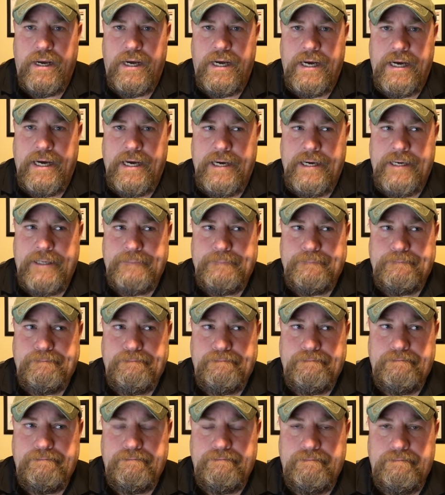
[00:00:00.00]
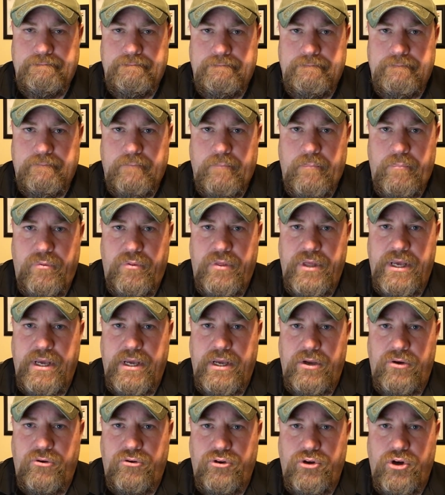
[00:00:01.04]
The